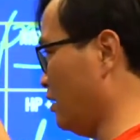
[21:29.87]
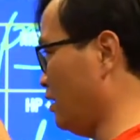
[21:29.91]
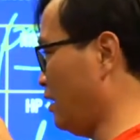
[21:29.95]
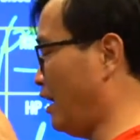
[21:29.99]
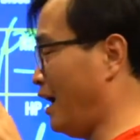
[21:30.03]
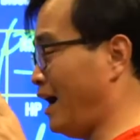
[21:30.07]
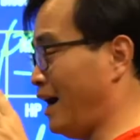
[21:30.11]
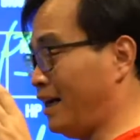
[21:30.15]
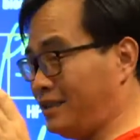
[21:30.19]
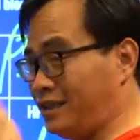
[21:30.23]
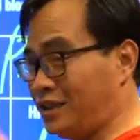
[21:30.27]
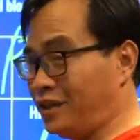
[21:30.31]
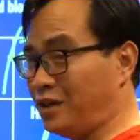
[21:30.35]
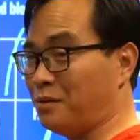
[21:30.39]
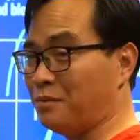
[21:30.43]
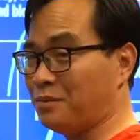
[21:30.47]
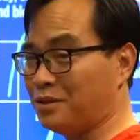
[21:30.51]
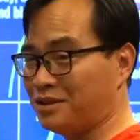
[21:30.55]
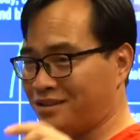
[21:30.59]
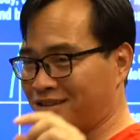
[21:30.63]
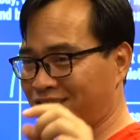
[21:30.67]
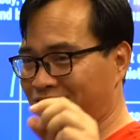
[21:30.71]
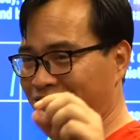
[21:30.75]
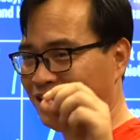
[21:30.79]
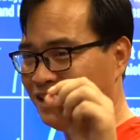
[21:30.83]

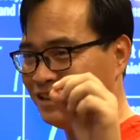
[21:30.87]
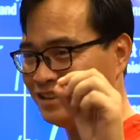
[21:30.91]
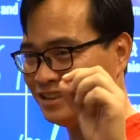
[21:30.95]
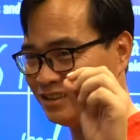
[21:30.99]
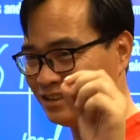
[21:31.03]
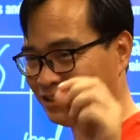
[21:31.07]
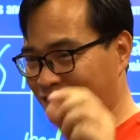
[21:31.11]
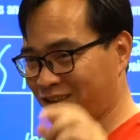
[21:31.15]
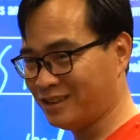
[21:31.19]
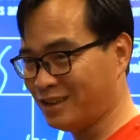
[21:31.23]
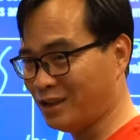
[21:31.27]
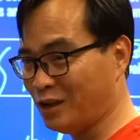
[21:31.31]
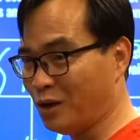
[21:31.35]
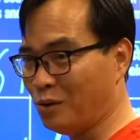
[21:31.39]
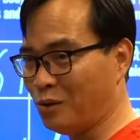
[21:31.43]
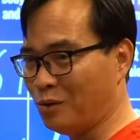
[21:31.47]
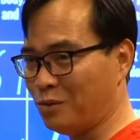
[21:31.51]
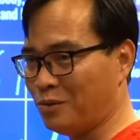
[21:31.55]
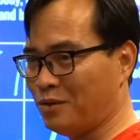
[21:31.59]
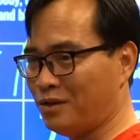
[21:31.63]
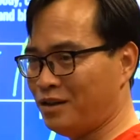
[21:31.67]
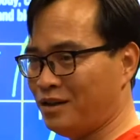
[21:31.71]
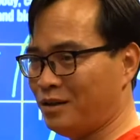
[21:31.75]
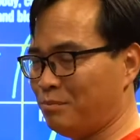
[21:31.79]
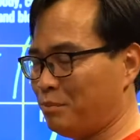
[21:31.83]
items is low
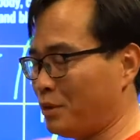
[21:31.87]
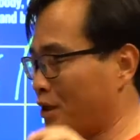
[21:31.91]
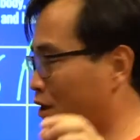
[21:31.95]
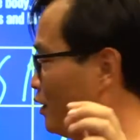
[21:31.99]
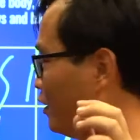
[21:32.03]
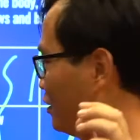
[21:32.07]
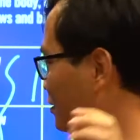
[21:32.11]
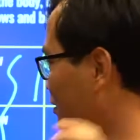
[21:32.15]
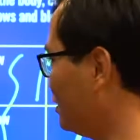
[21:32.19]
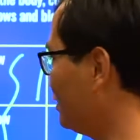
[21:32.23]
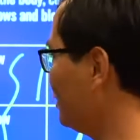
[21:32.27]
because